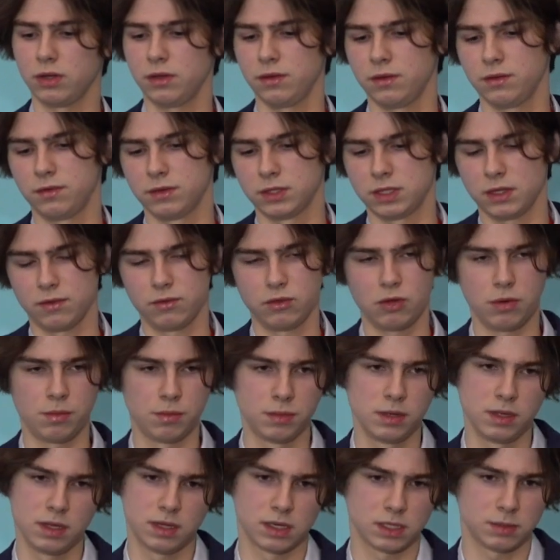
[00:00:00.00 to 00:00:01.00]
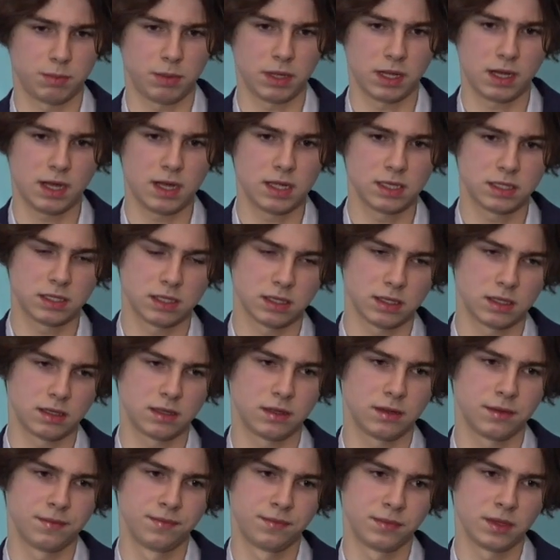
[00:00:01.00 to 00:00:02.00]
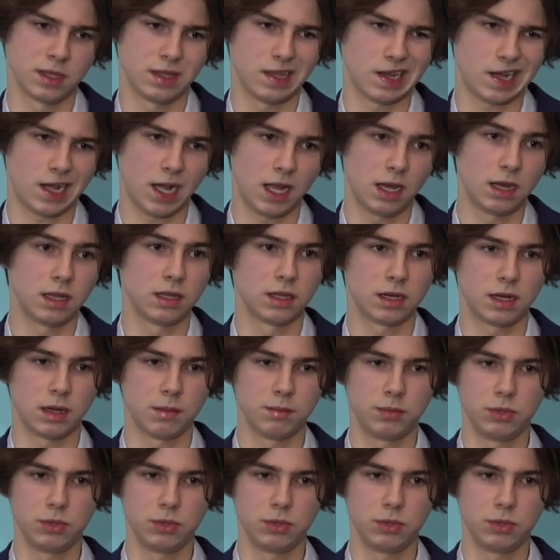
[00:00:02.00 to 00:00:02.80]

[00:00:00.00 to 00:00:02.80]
For example, Polismera. Polismera